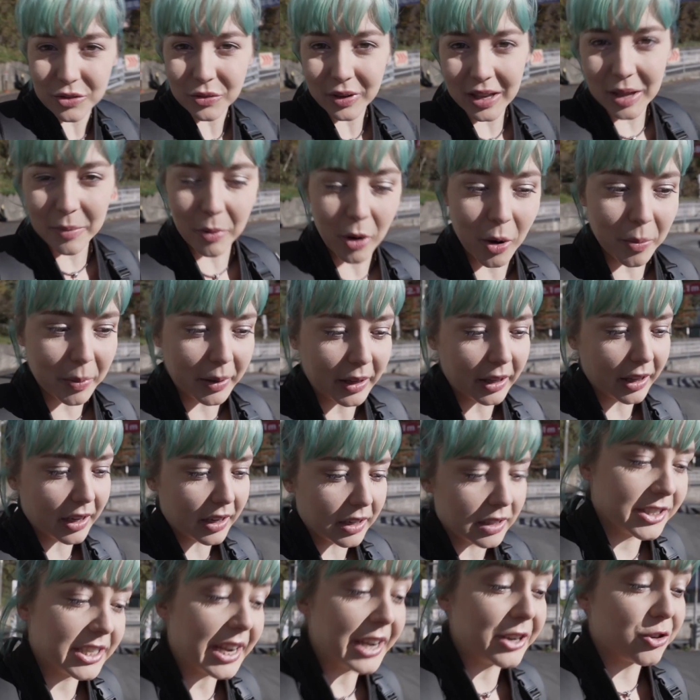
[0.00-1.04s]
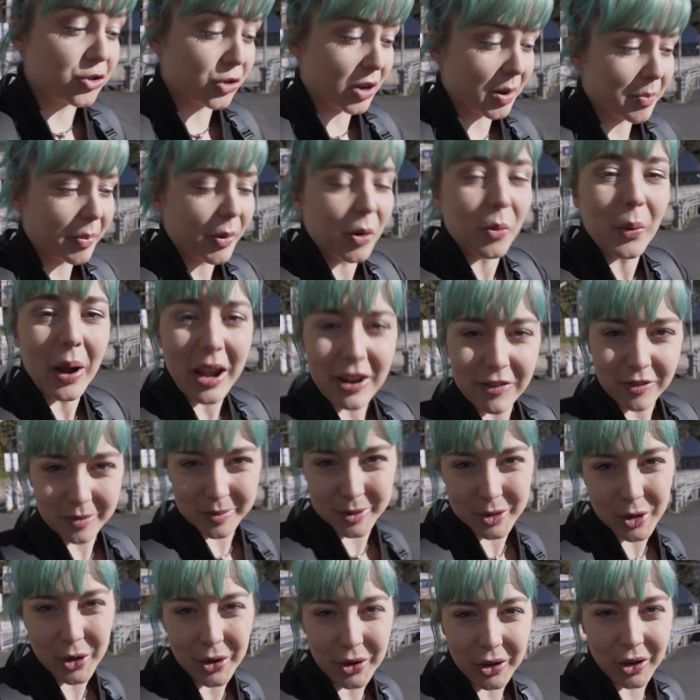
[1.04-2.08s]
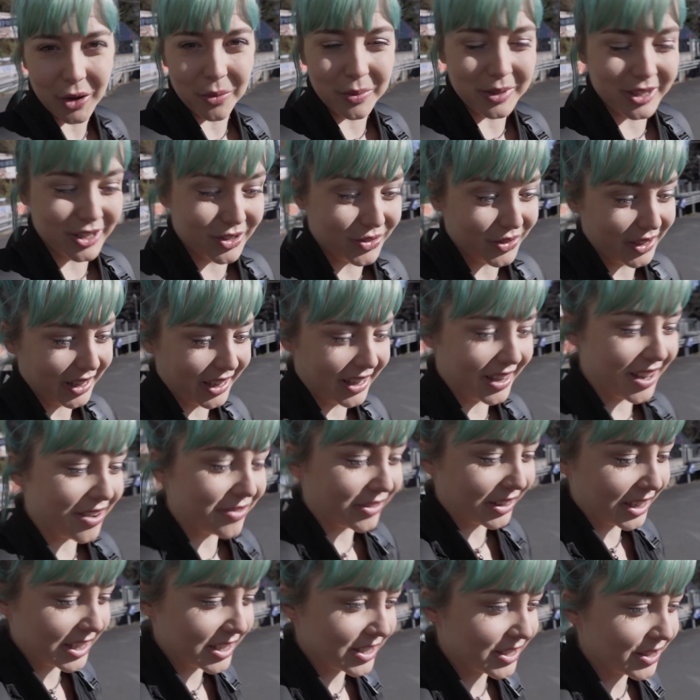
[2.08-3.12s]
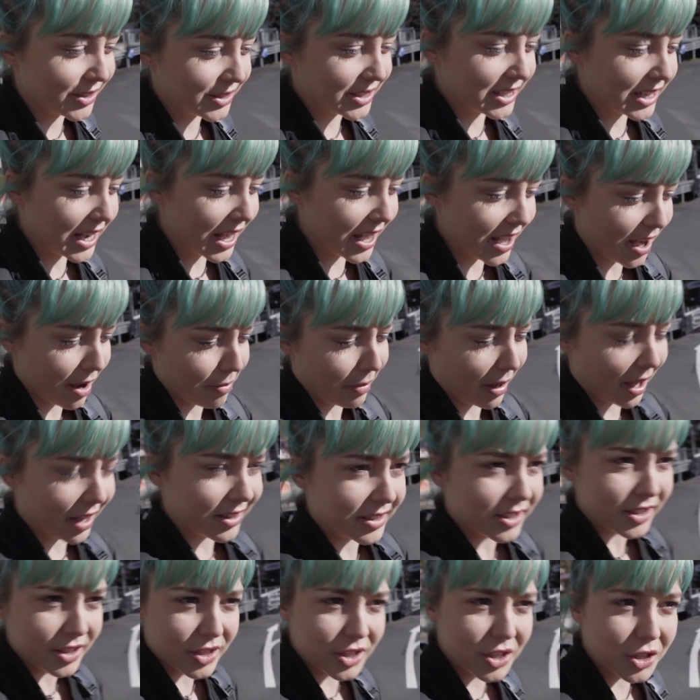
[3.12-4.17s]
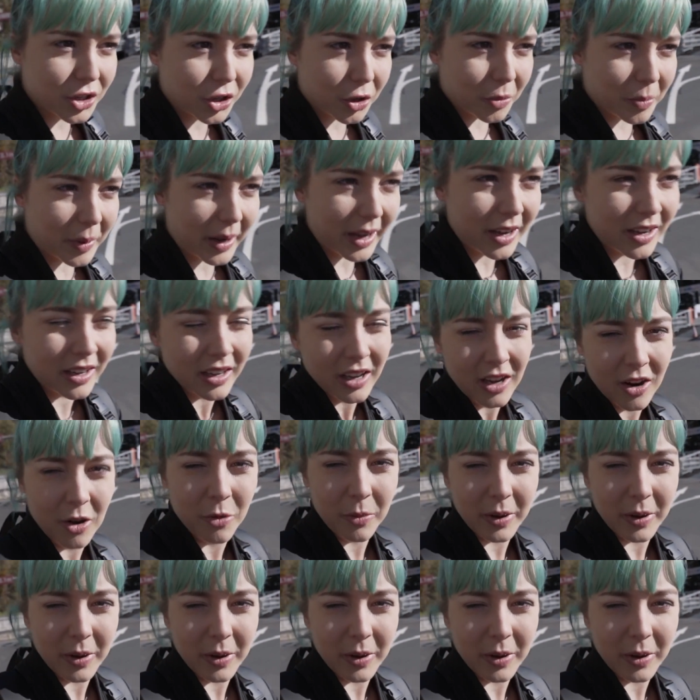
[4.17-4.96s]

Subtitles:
a really popular day trip away from Tokyo, which is really lovely. So today I'm at Tsukuba.